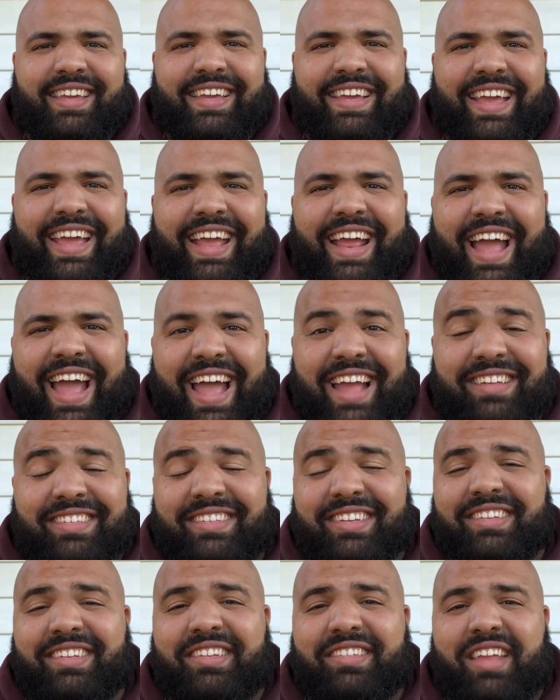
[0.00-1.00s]
Hey guys,
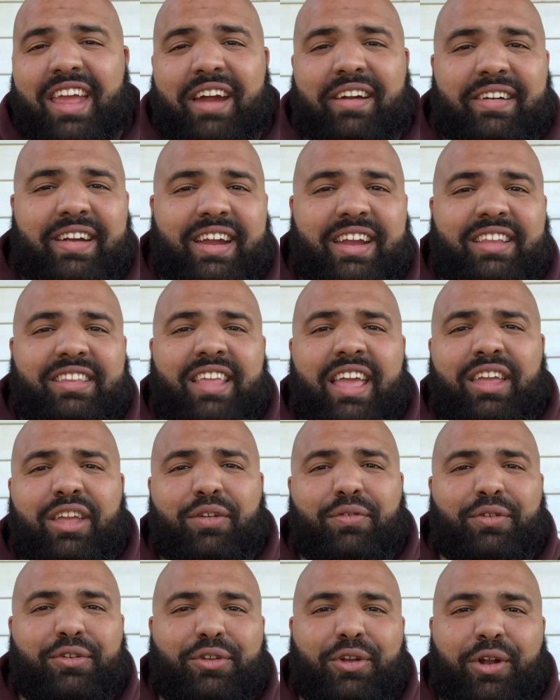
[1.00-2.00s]
this is Eric. Thank
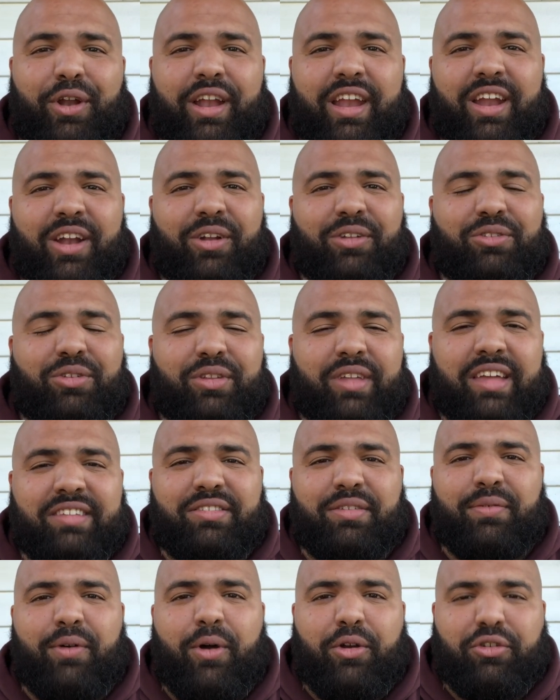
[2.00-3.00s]
you for tuning in on today's
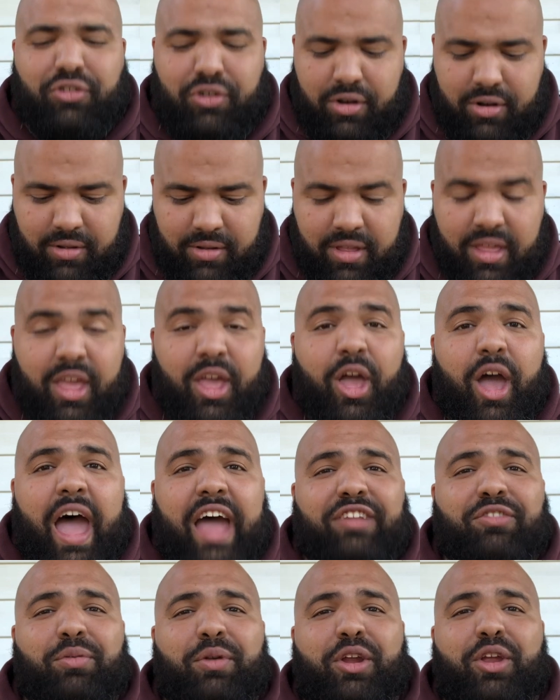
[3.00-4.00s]
devotional.
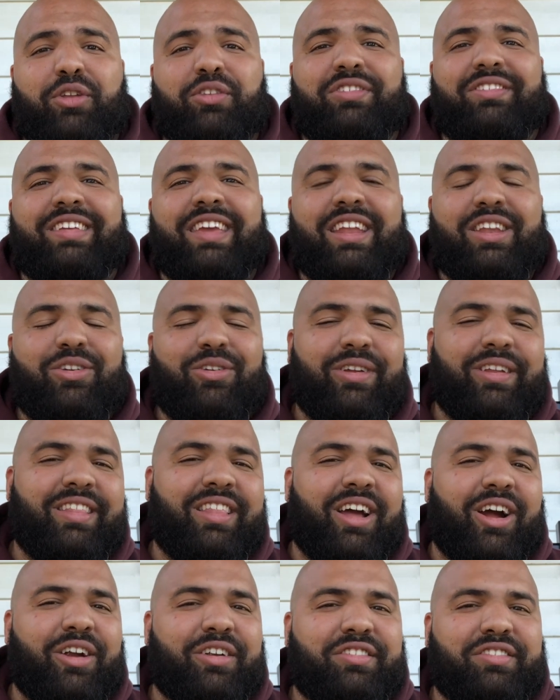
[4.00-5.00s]
As we're continuing
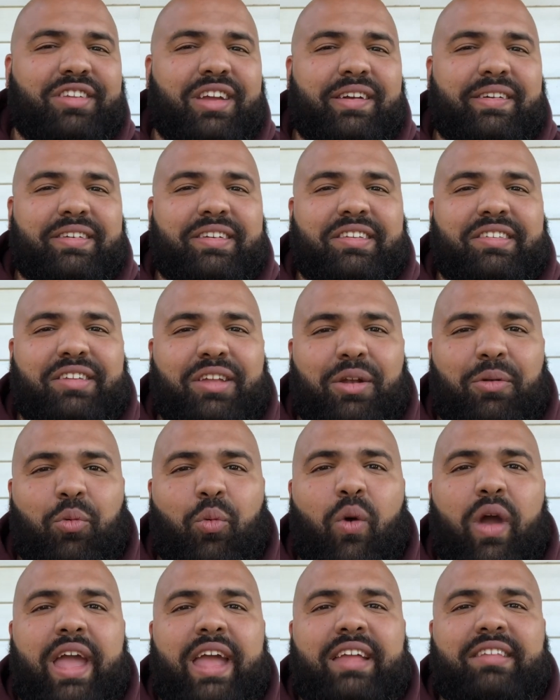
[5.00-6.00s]
our series on
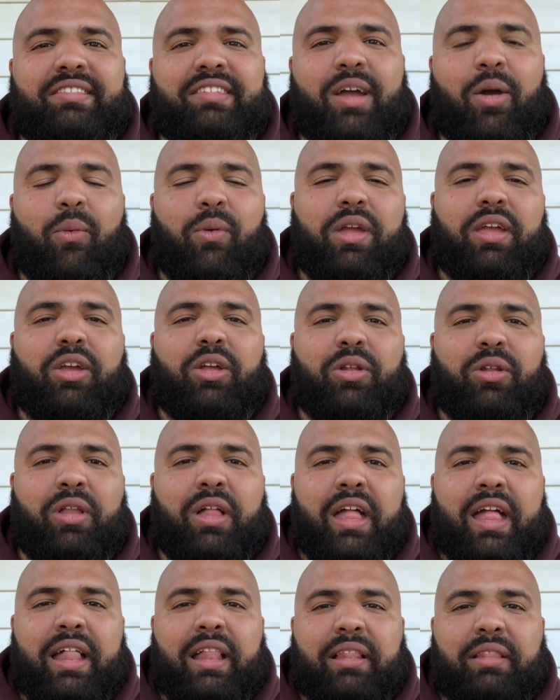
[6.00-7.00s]
ways that we could
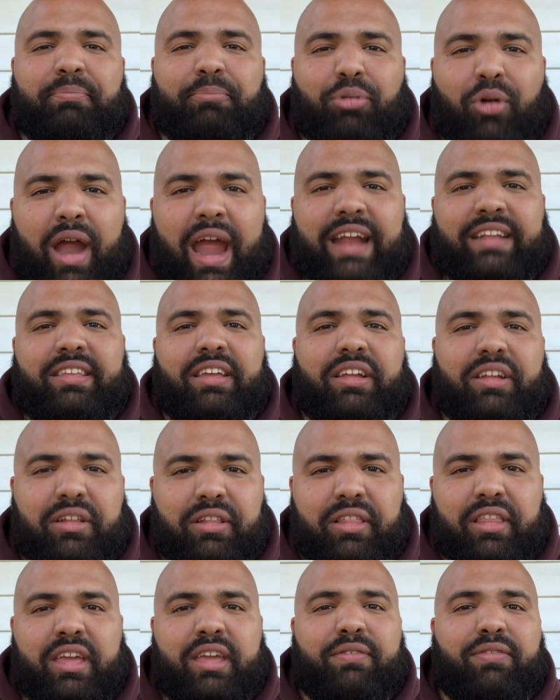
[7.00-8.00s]
practically
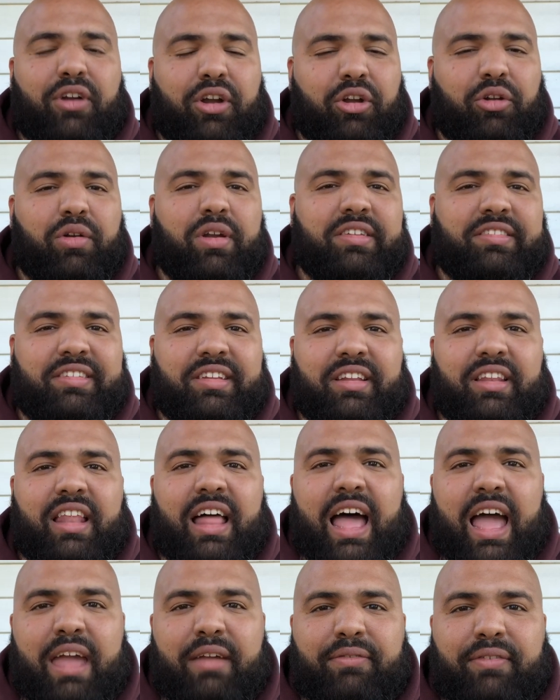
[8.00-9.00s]
live our Christian
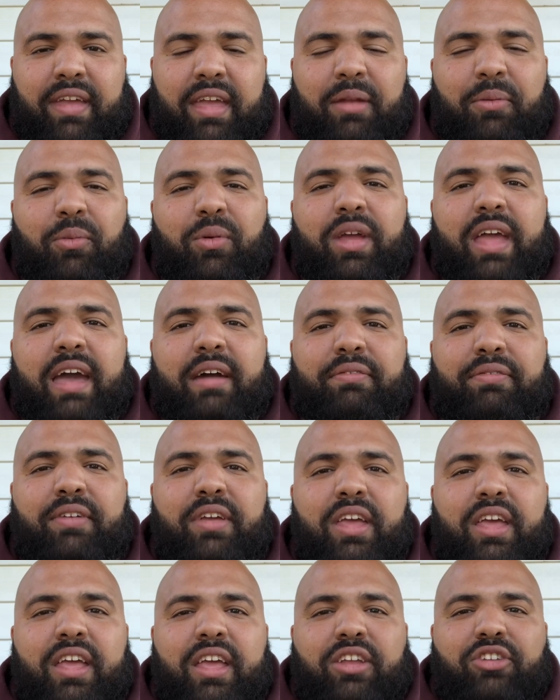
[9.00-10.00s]
life, and we have
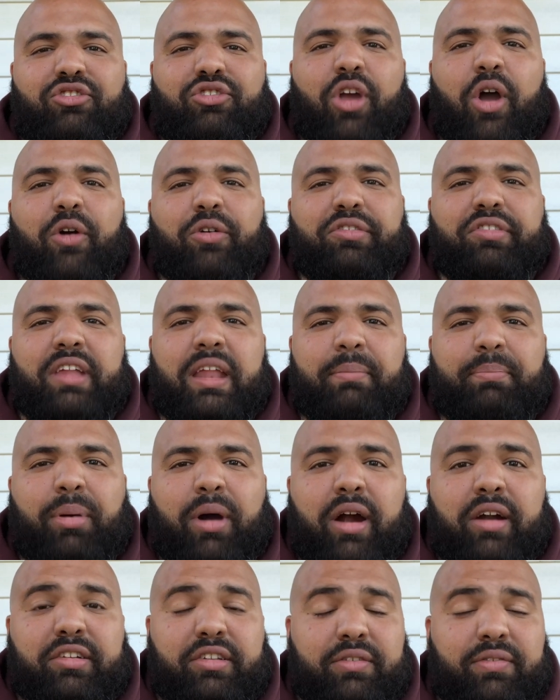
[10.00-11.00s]
chosen
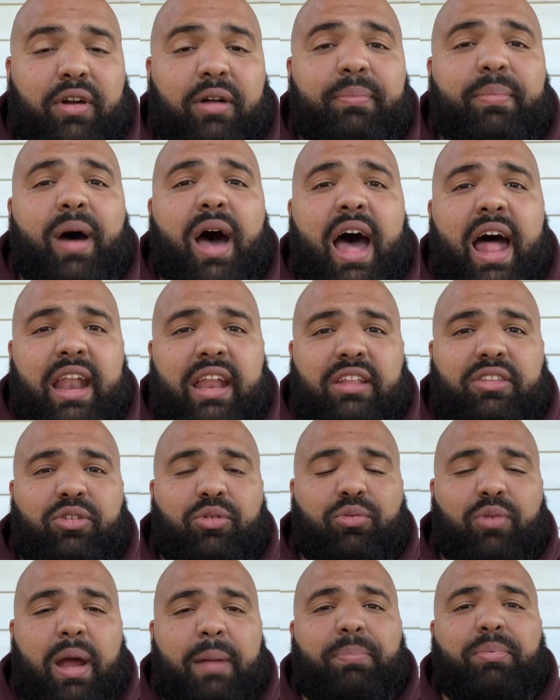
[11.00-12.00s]
parts of our body to
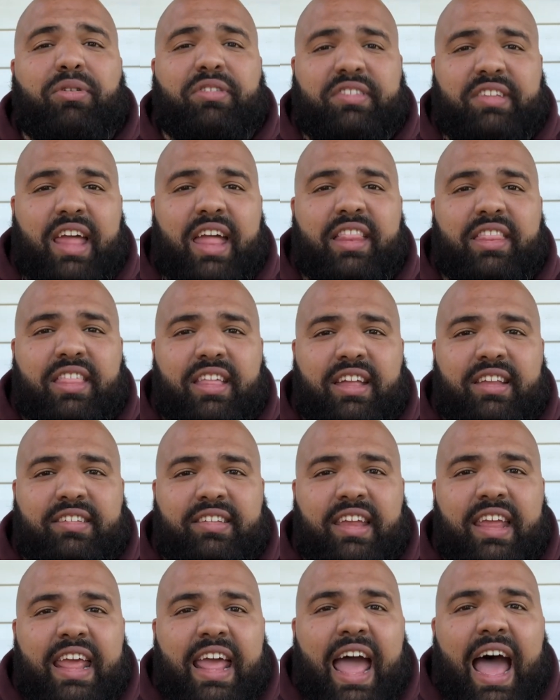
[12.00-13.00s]
represent this,
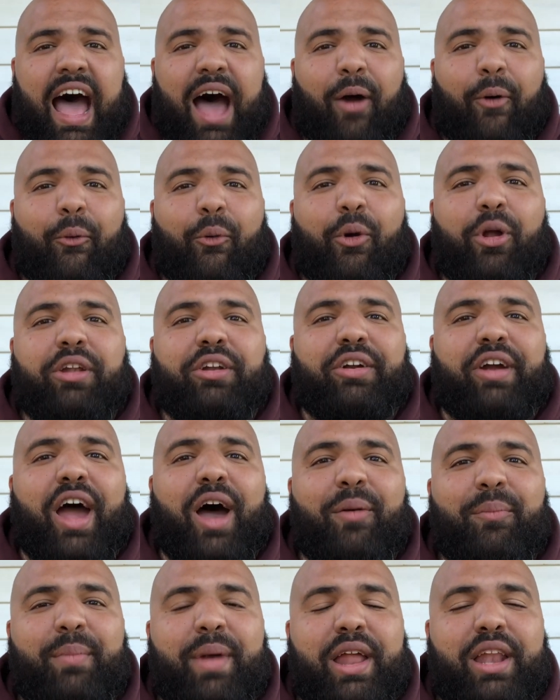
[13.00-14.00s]
I wonder
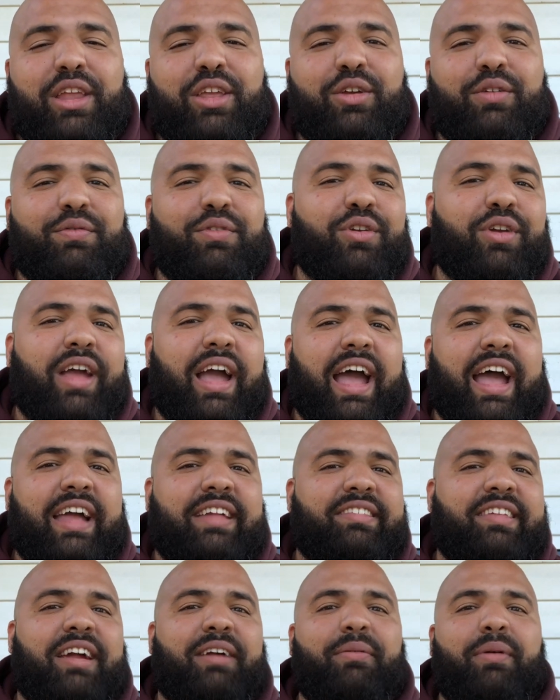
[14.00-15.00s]
how many of you
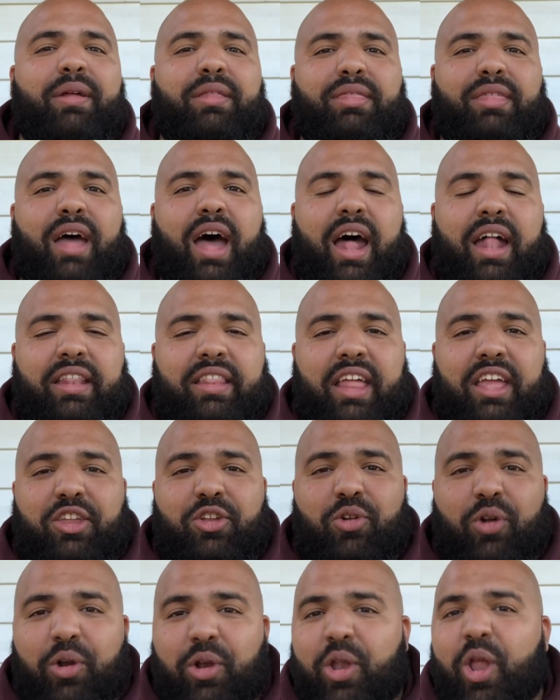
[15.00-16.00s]
guys ever thought that
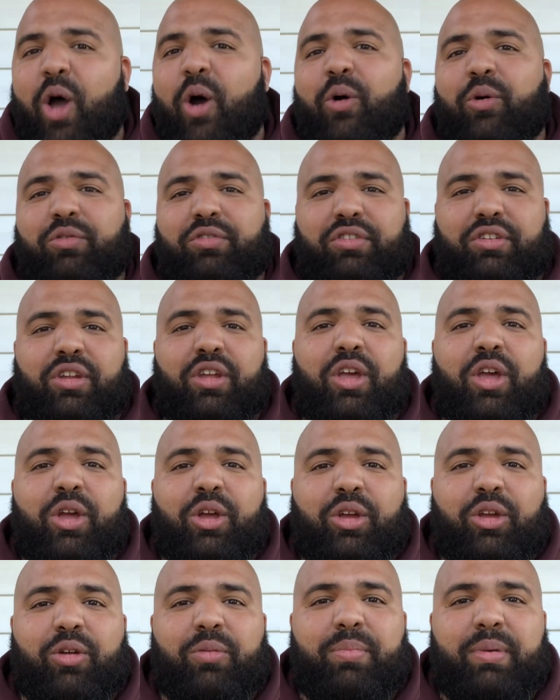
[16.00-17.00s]
your nose
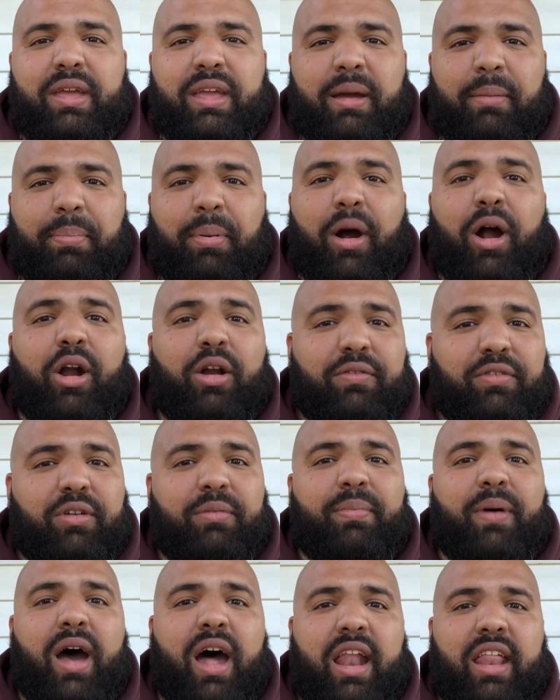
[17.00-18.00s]
could be a part of your
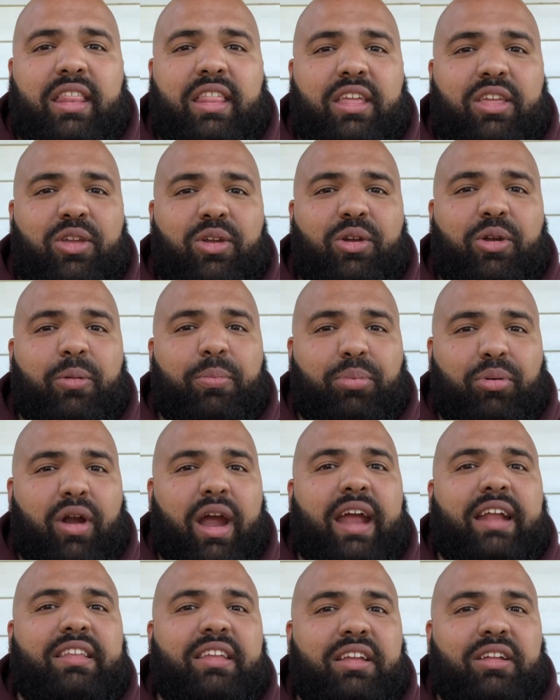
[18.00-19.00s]
body that you could
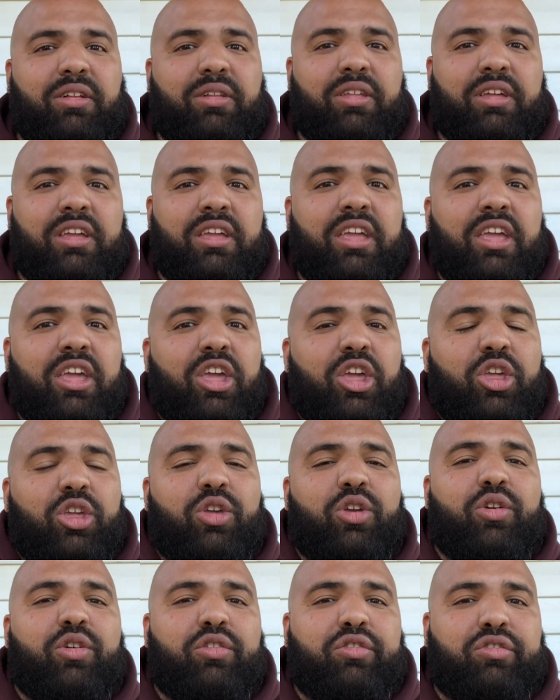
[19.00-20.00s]
practically
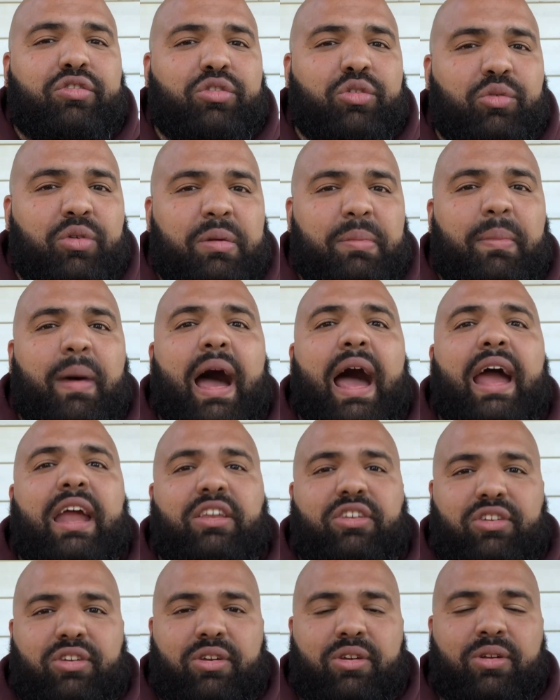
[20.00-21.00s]
use to remind
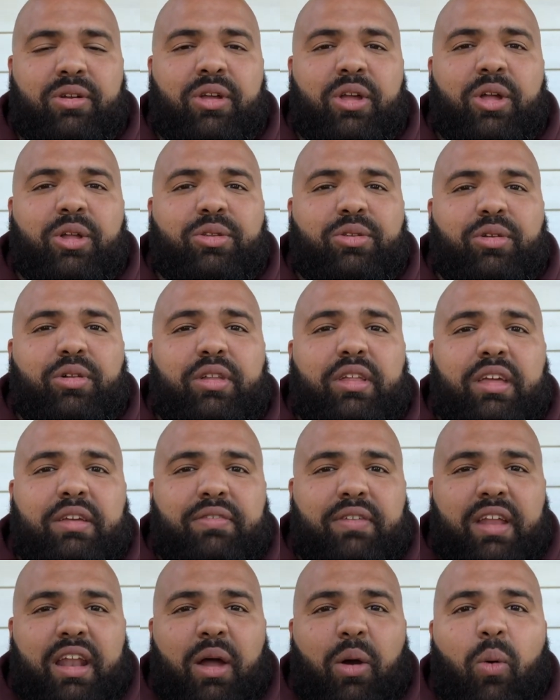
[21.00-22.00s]
you to live
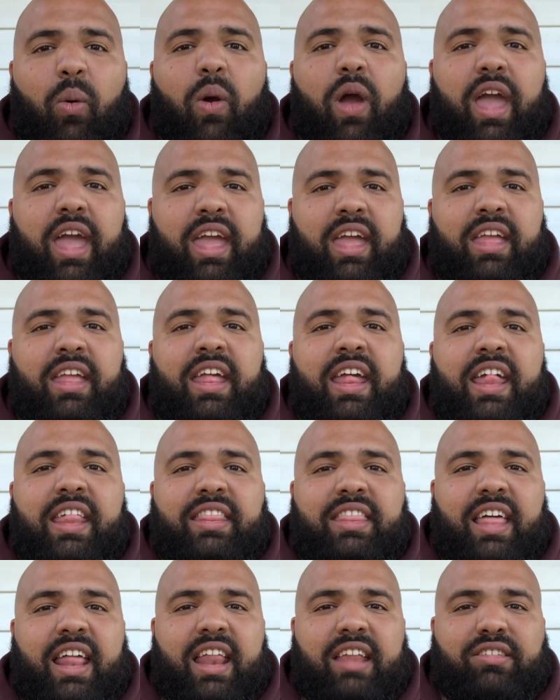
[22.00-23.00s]
in a way
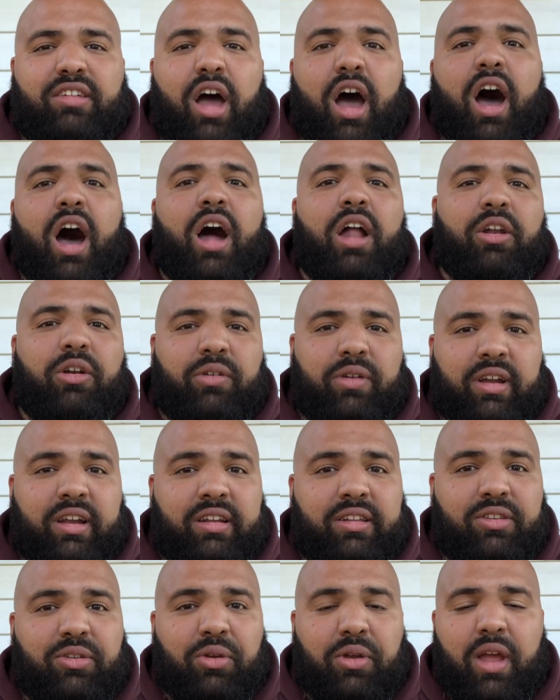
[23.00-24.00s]
that is
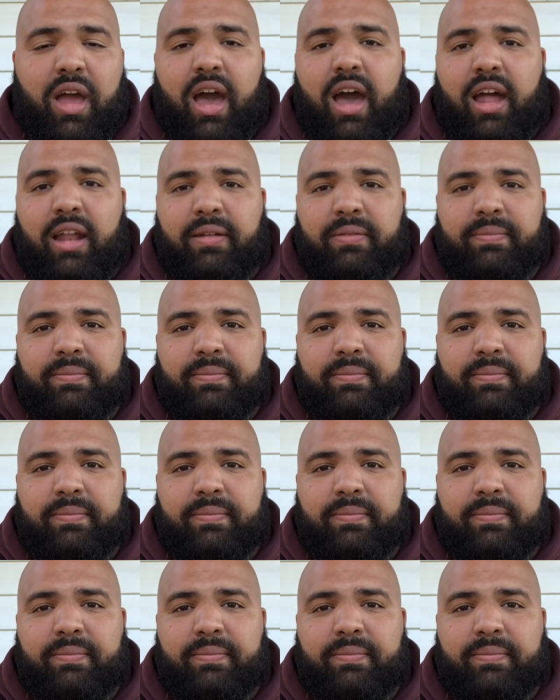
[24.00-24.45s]
honoring to God.